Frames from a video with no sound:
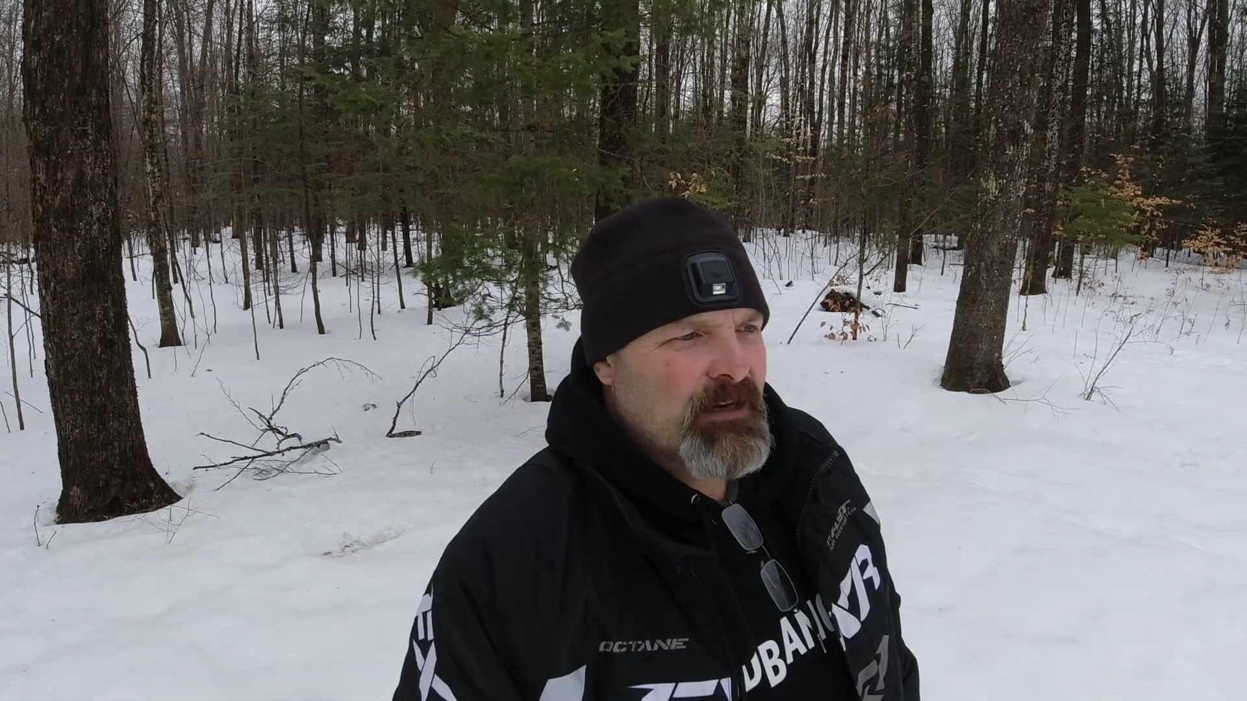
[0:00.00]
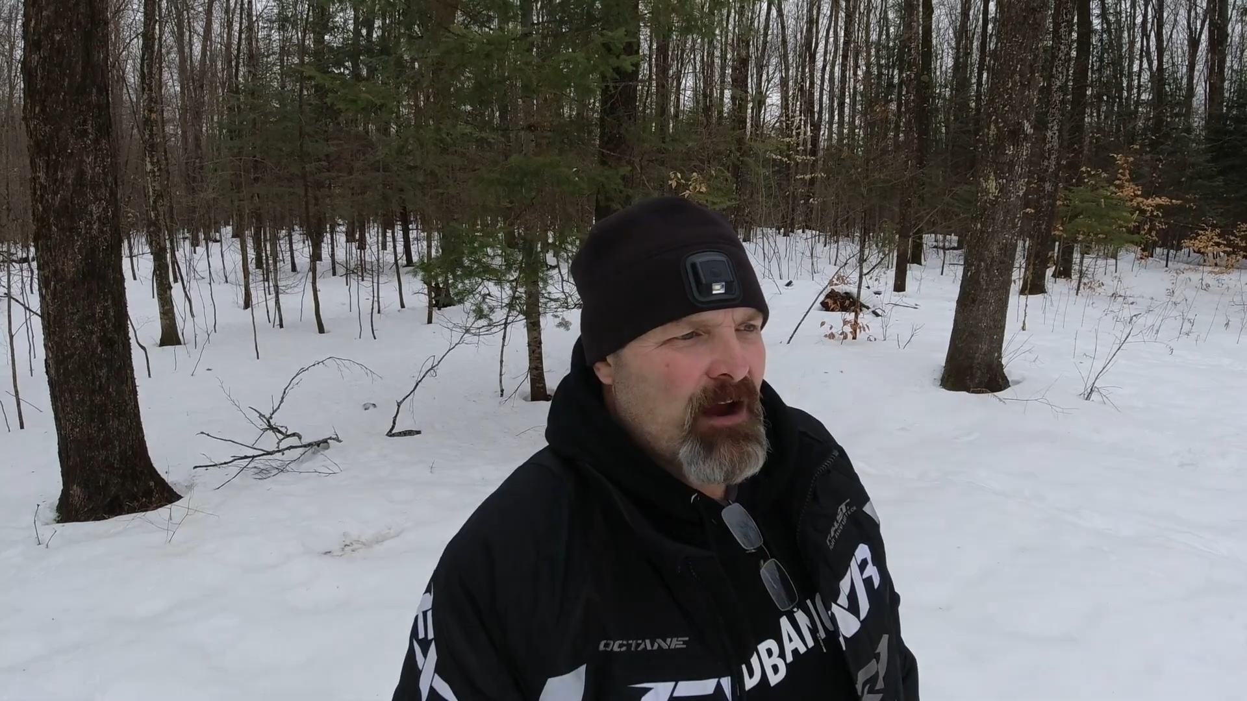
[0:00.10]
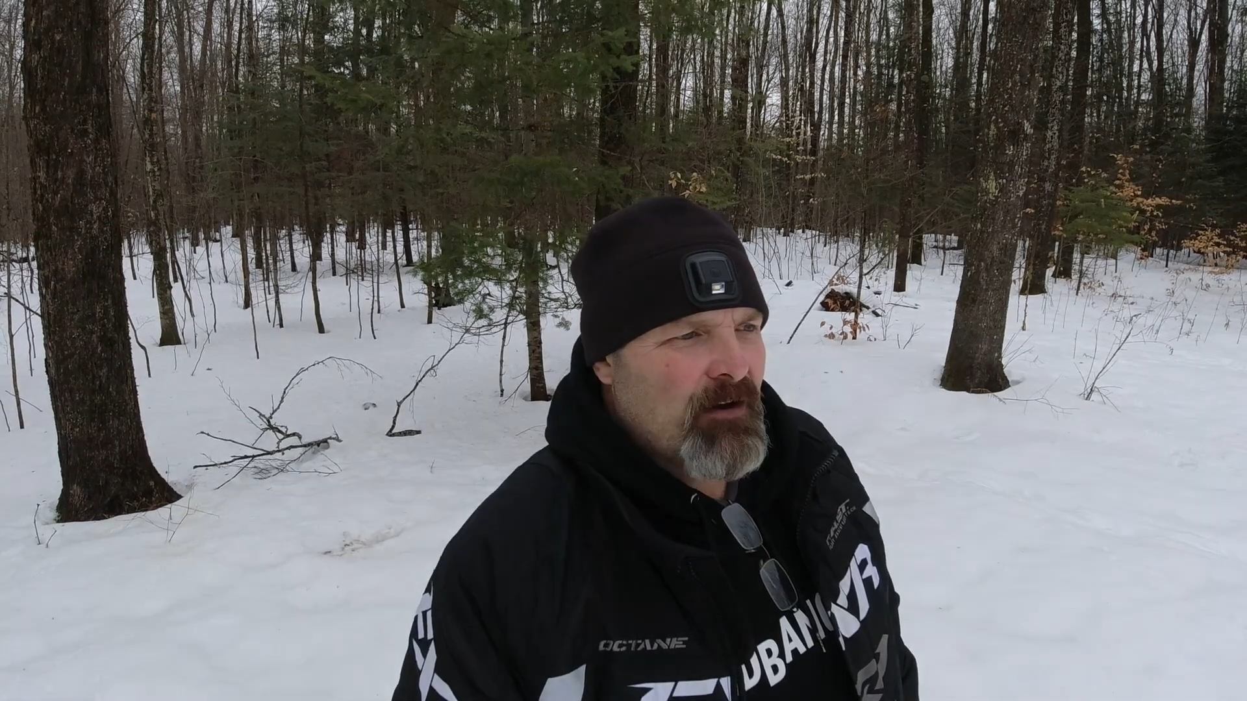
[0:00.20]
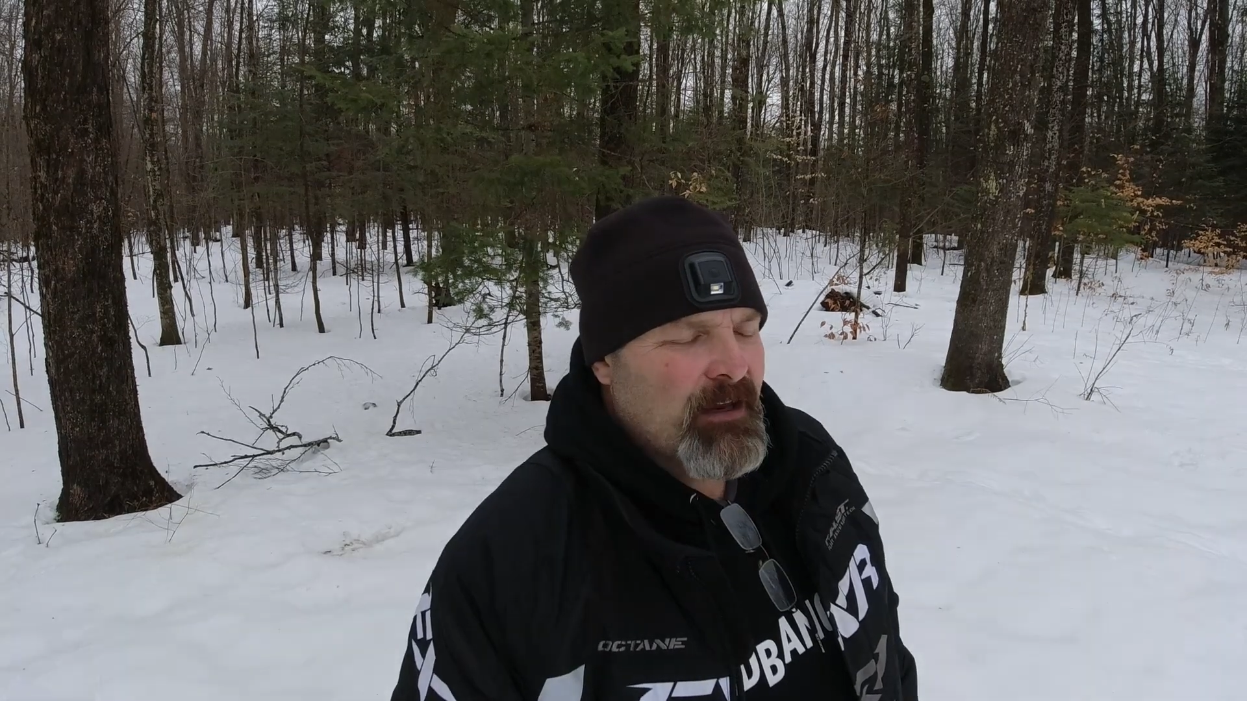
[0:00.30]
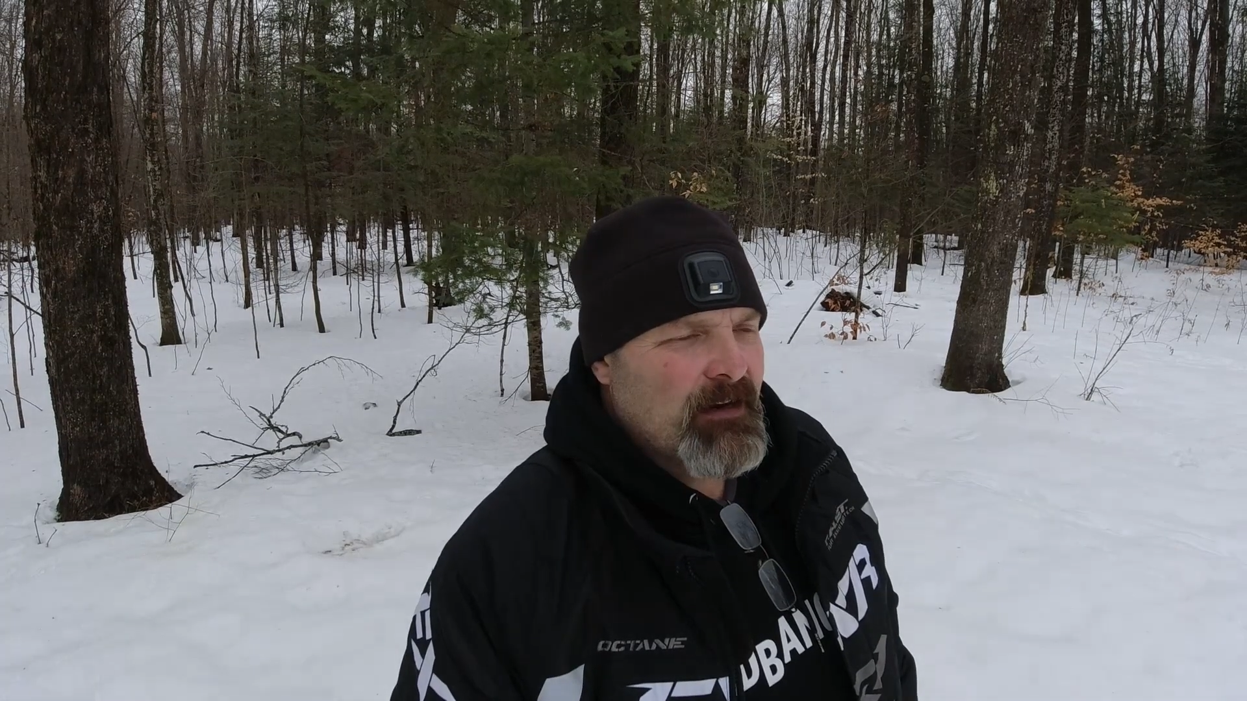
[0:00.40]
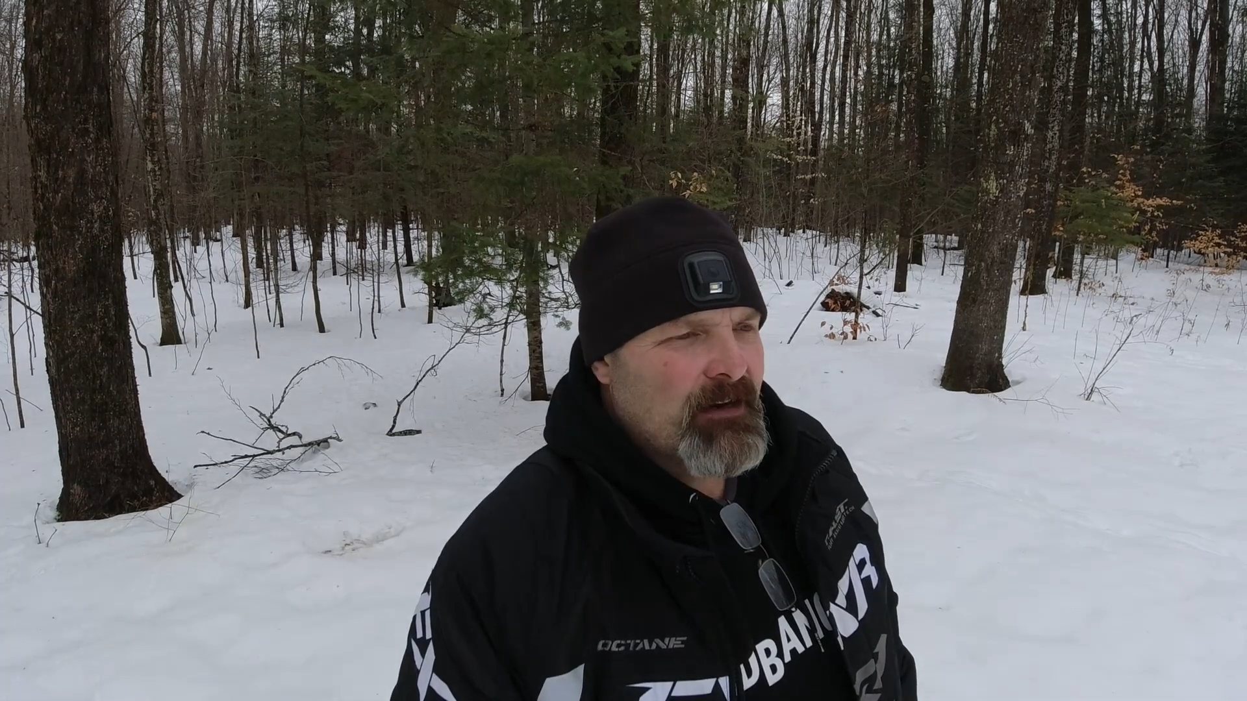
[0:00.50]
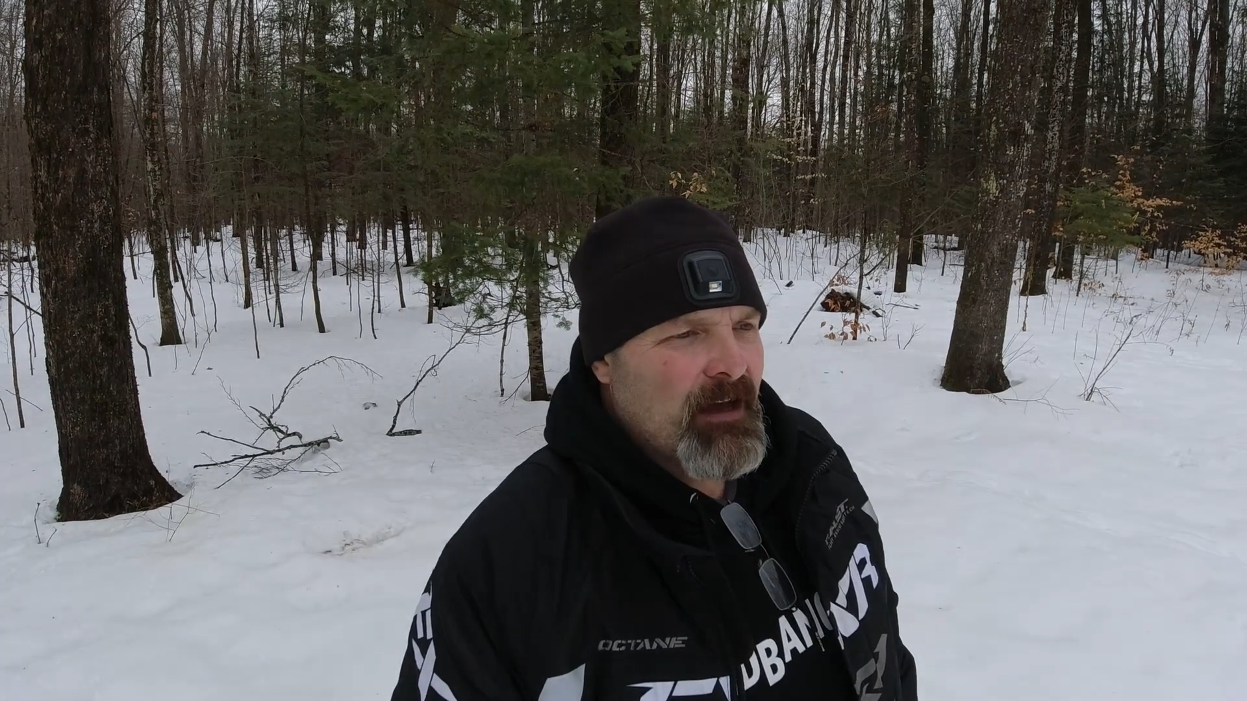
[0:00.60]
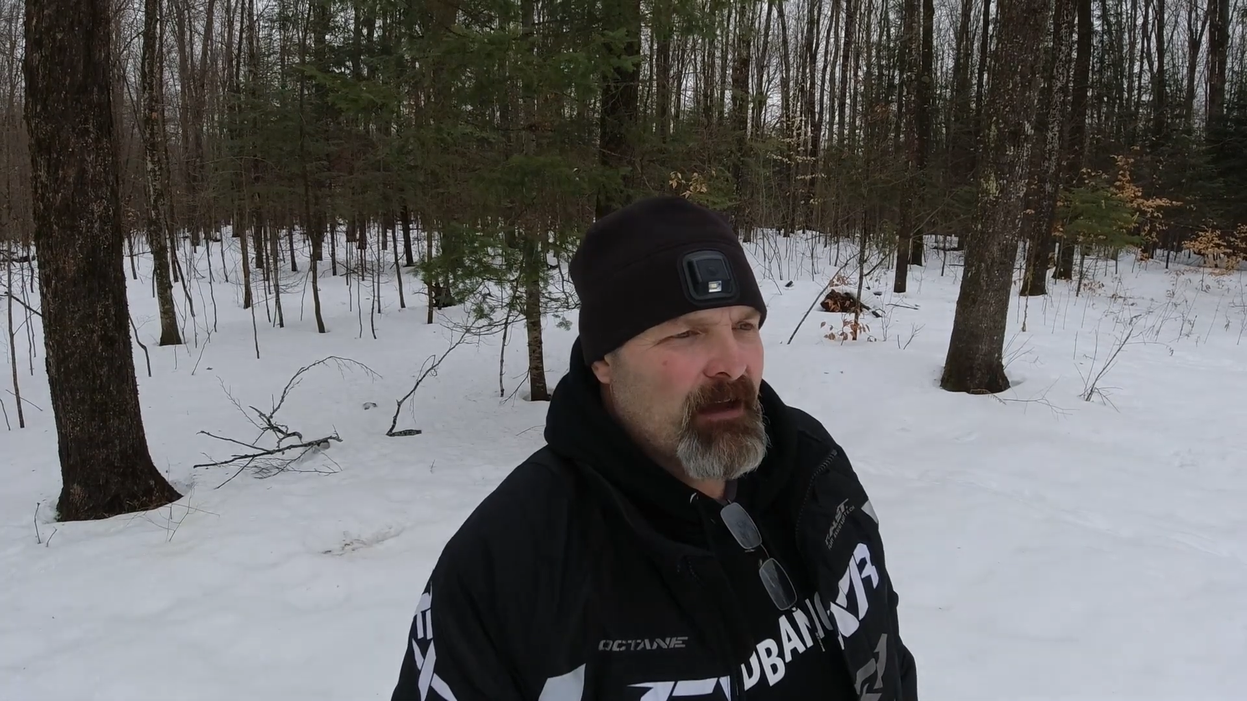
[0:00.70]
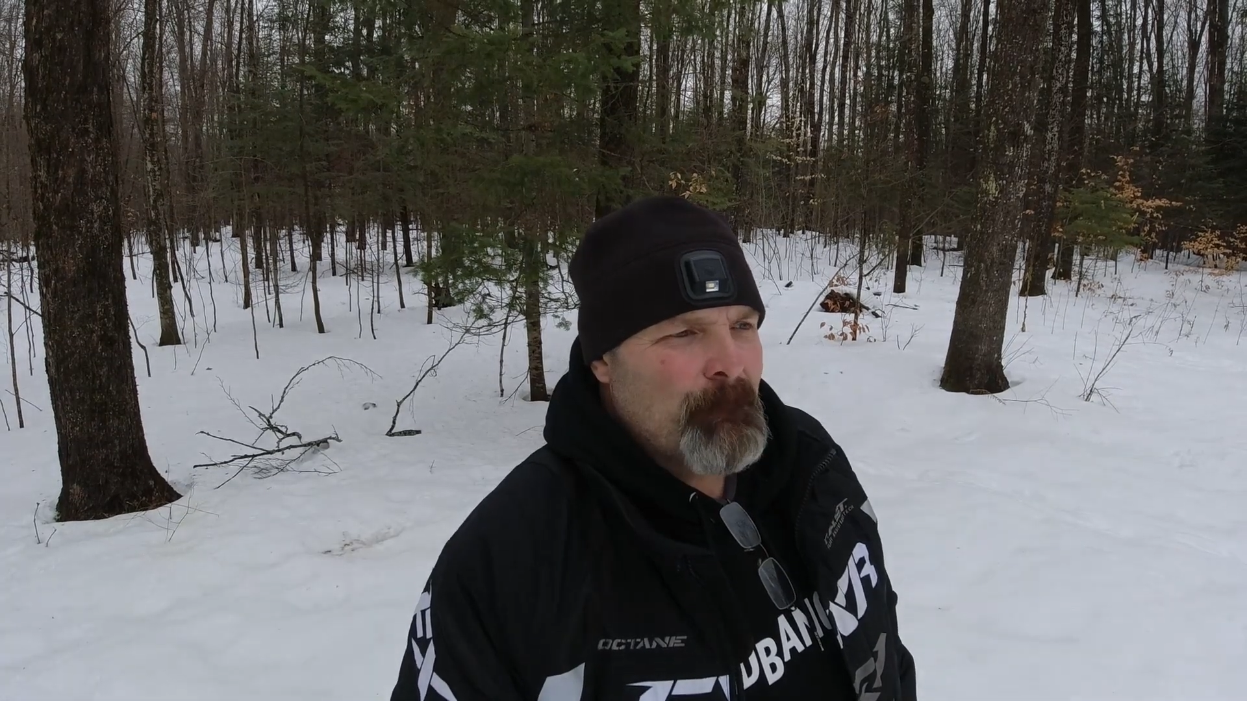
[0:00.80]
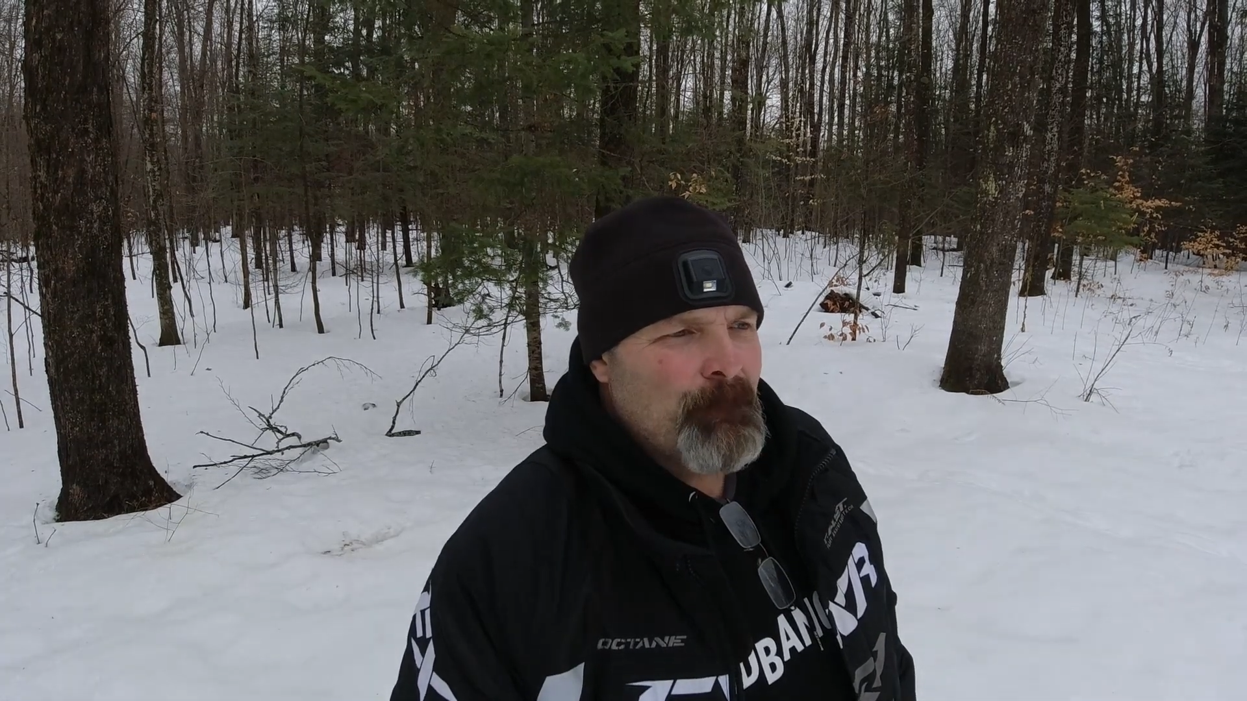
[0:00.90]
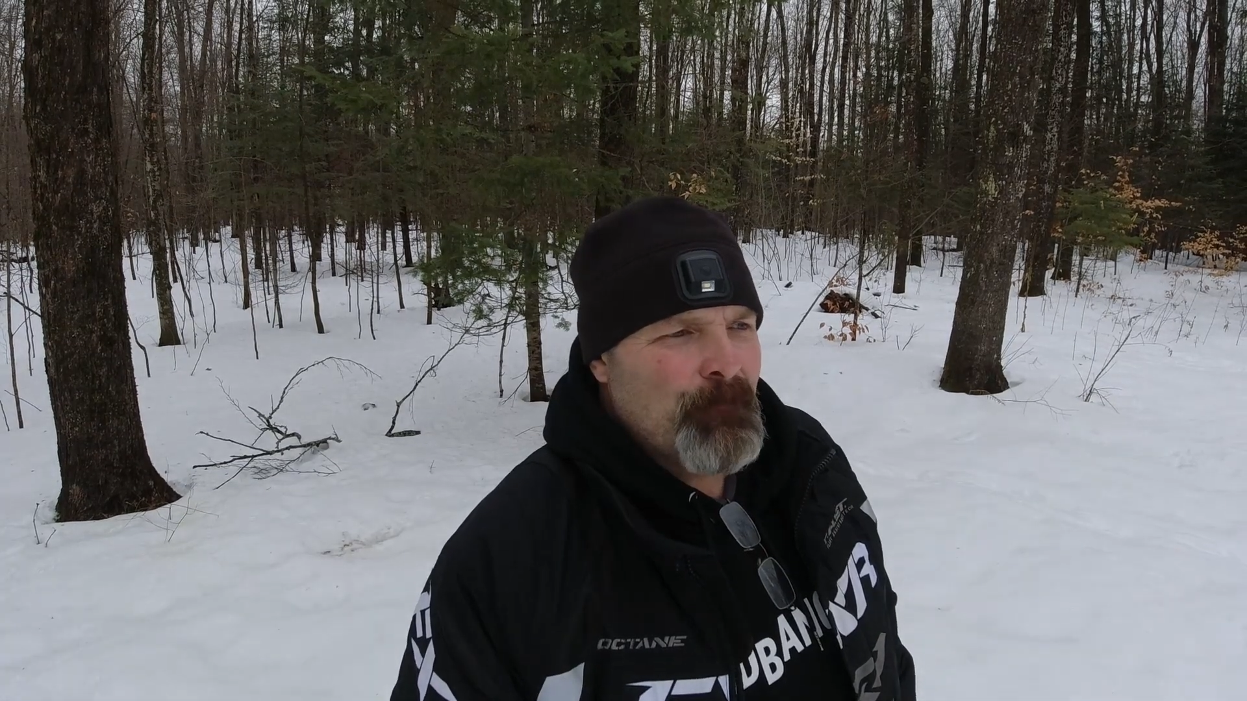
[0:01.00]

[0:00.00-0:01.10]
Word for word: County, and uh,